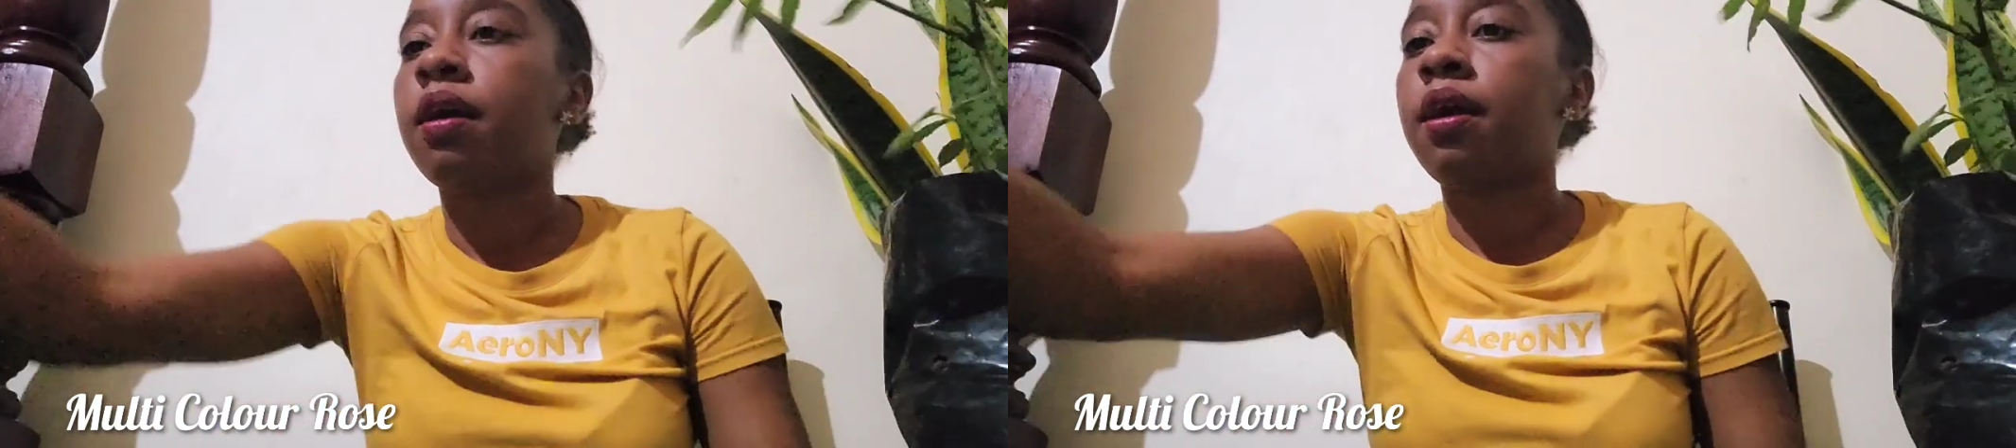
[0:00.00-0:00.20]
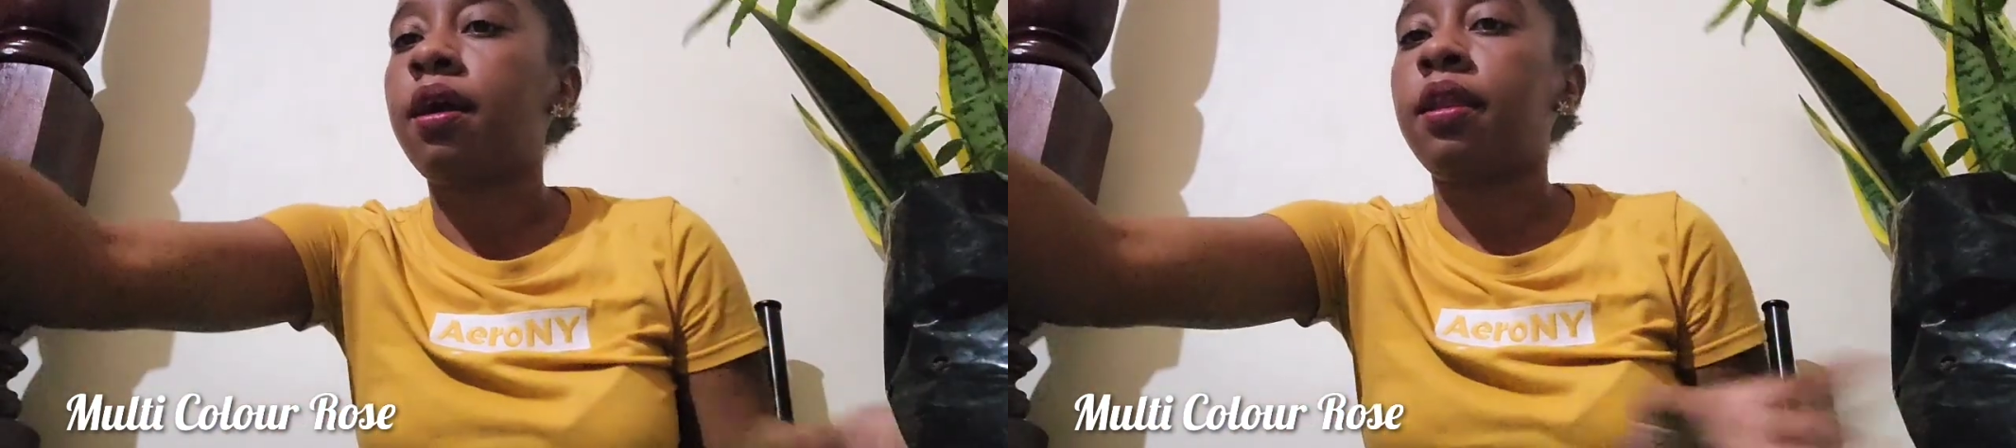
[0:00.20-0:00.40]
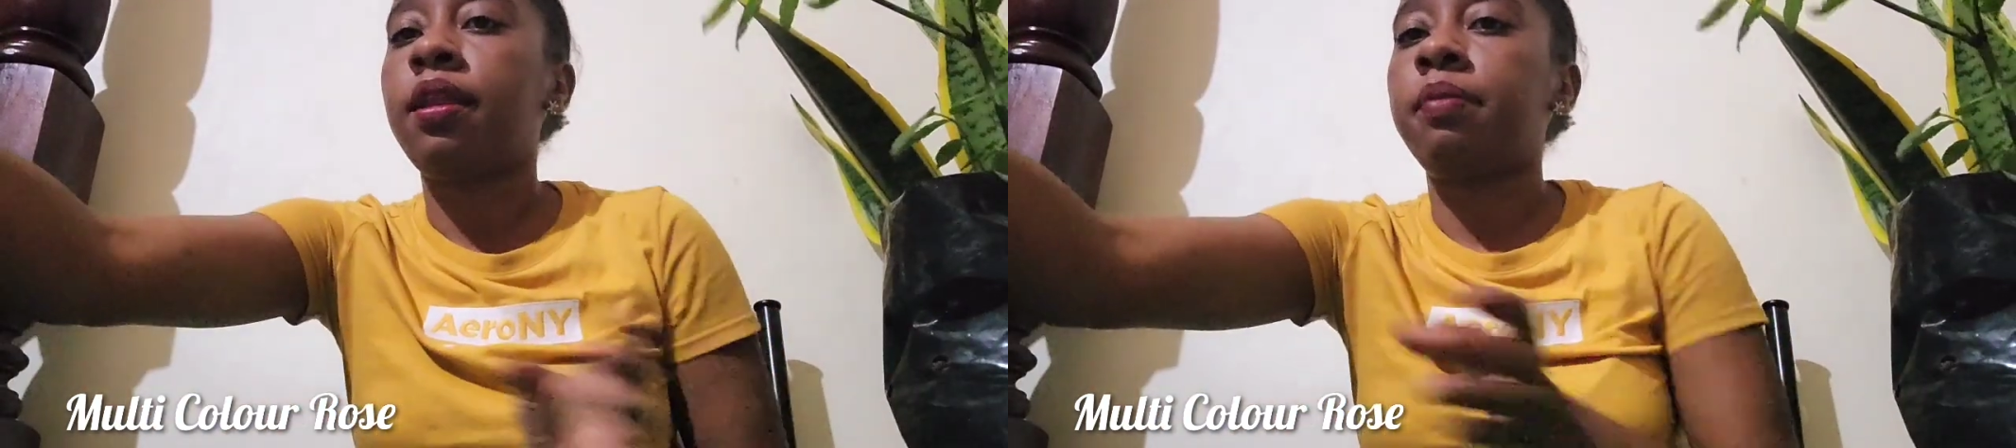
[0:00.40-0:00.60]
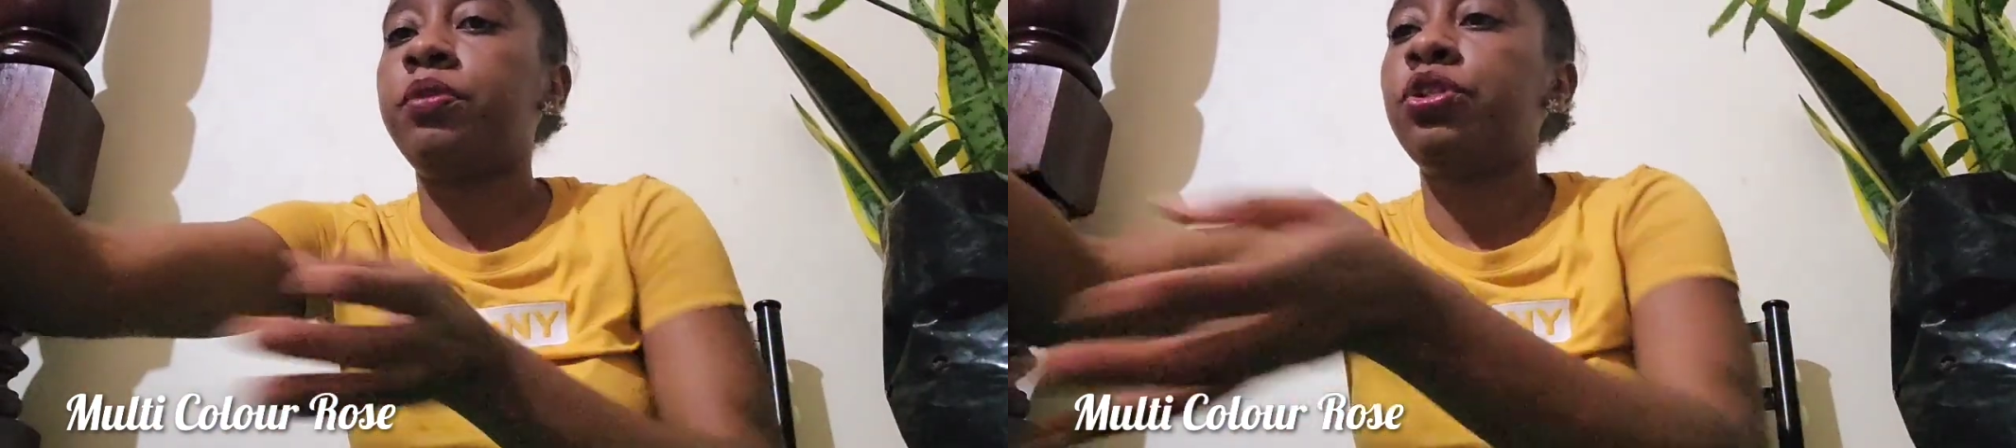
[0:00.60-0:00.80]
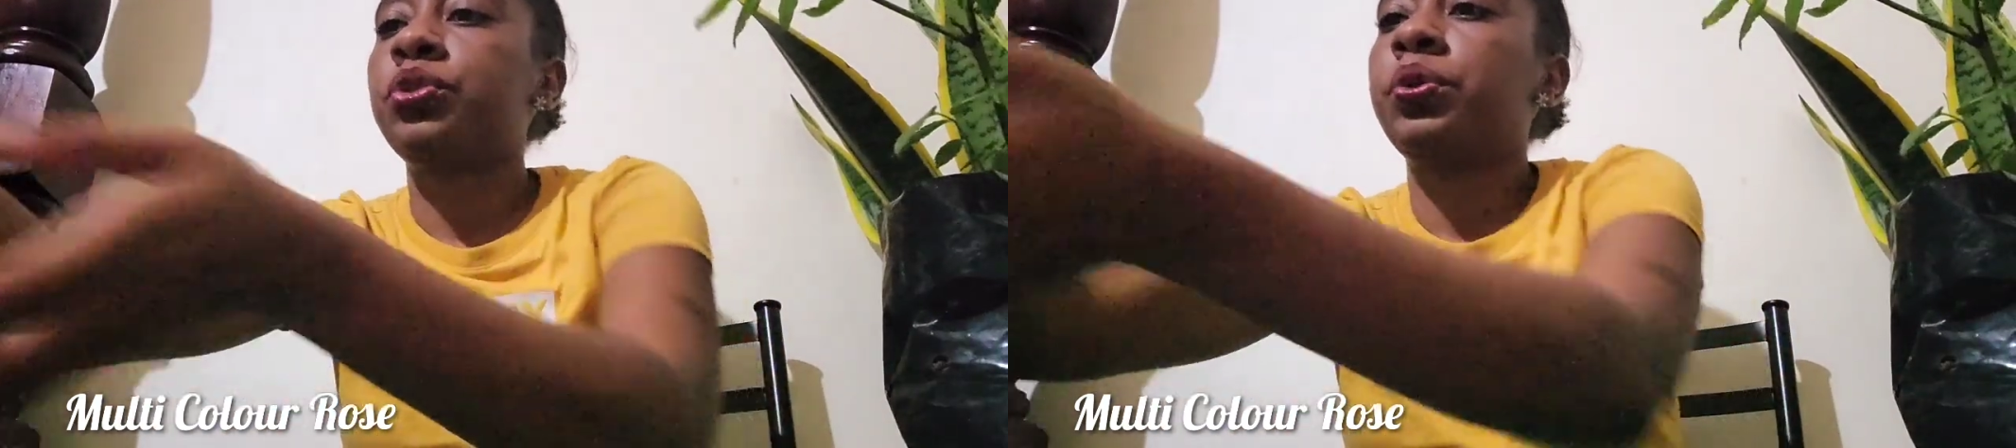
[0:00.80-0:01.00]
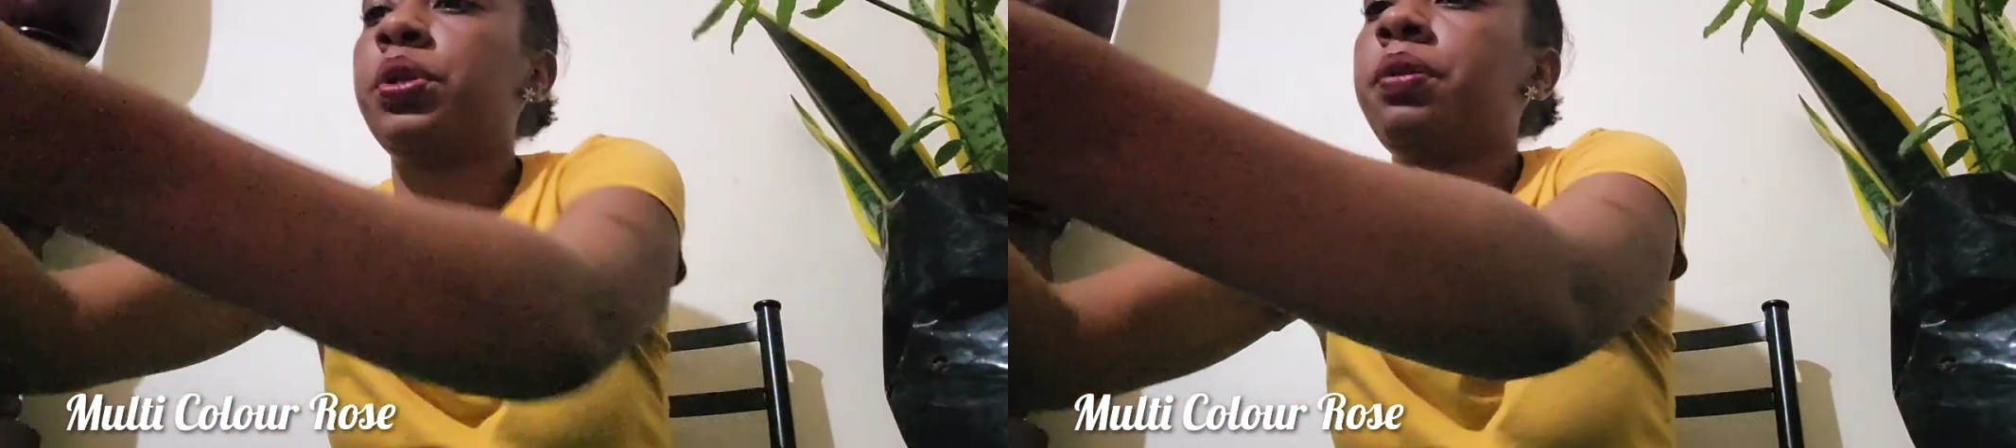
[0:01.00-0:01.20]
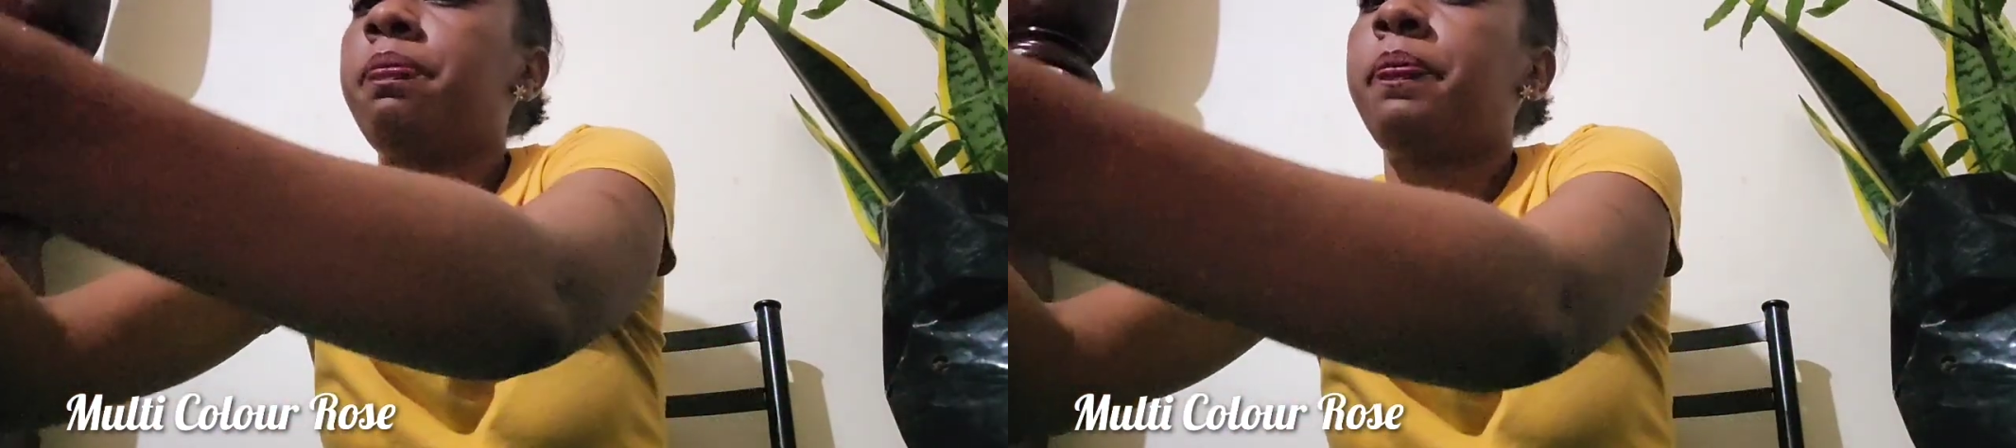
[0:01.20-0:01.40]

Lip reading: And let me show you the